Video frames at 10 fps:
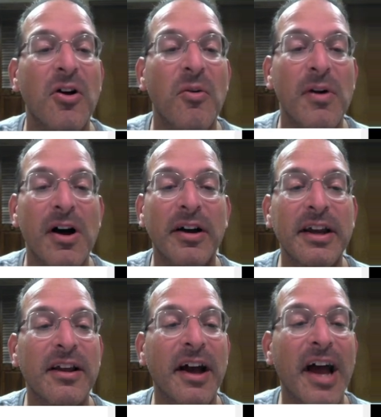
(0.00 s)
Well,
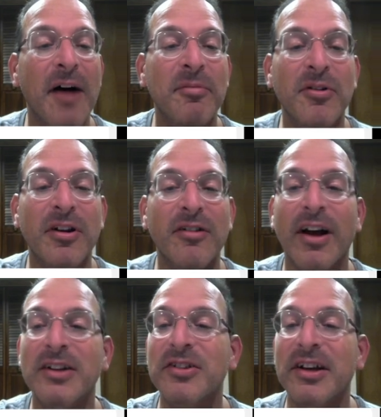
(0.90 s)
Eli Apple,
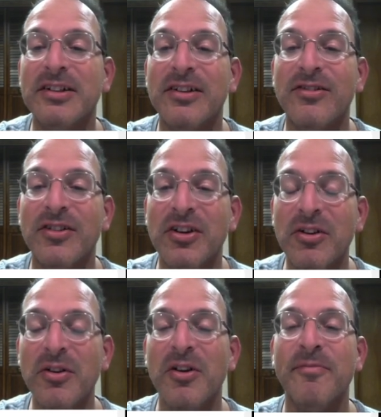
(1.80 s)
congratulations to you.
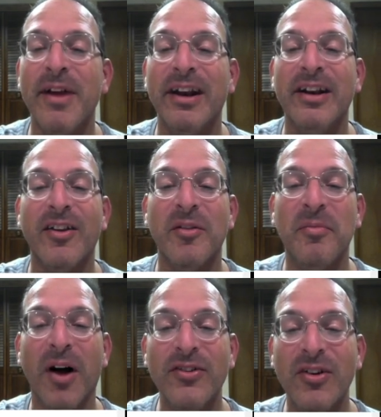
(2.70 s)
You have made it into the
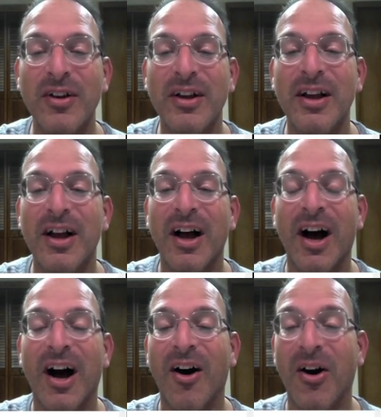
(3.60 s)
puzzle. Uh,
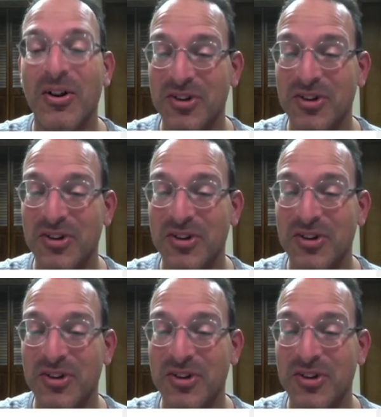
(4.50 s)
also,